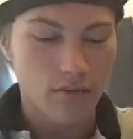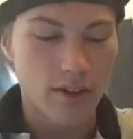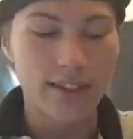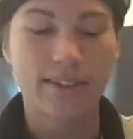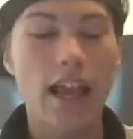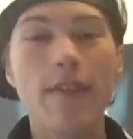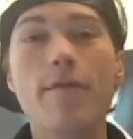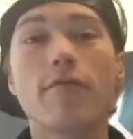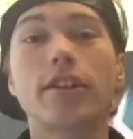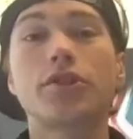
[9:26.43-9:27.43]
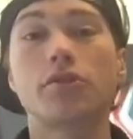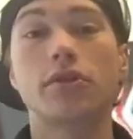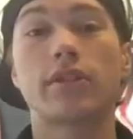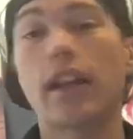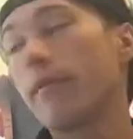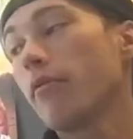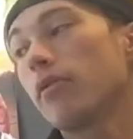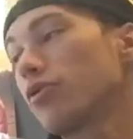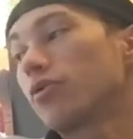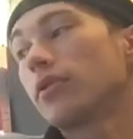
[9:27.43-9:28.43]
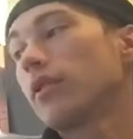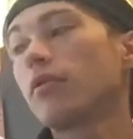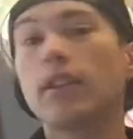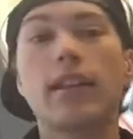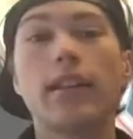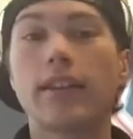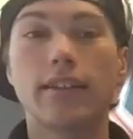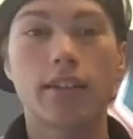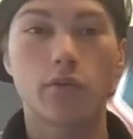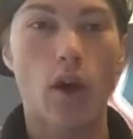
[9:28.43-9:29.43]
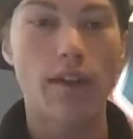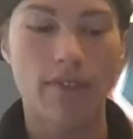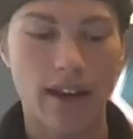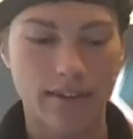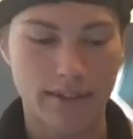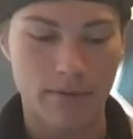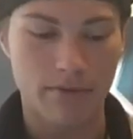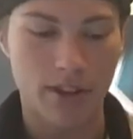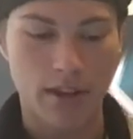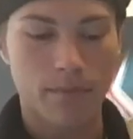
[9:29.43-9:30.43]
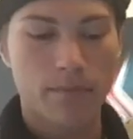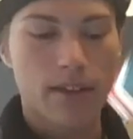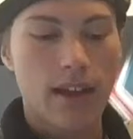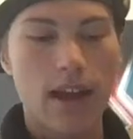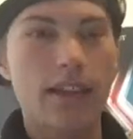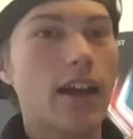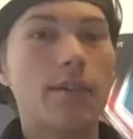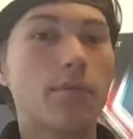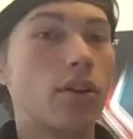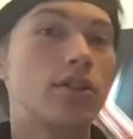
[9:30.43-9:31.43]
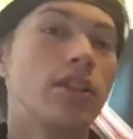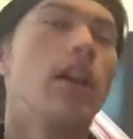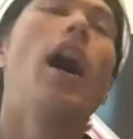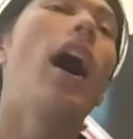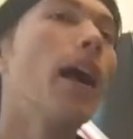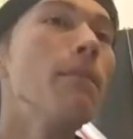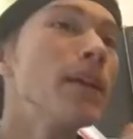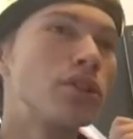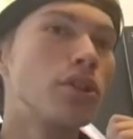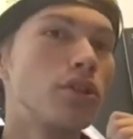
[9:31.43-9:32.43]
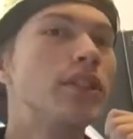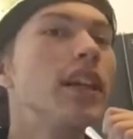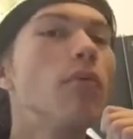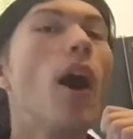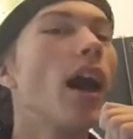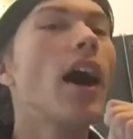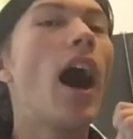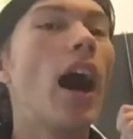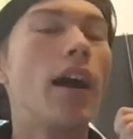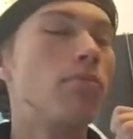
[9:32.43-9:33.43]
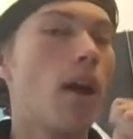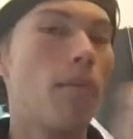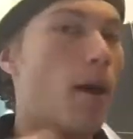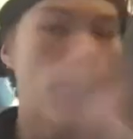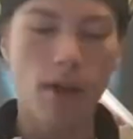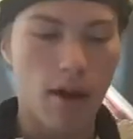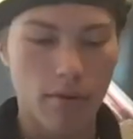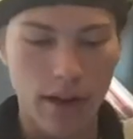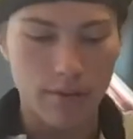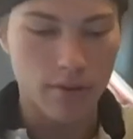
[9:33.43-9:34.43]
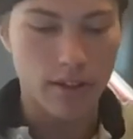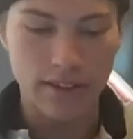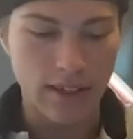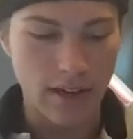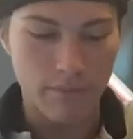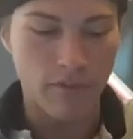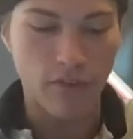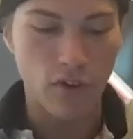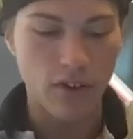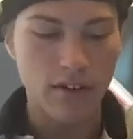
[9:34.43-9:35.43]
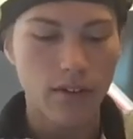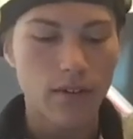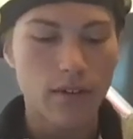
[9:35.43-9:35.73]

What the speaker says: What is Davey Richards? Davey Richards is literally nothing. It's his wife that is everything. Eddie Edwards, I miss her DYI, blah, blah, blah, whatever he said before.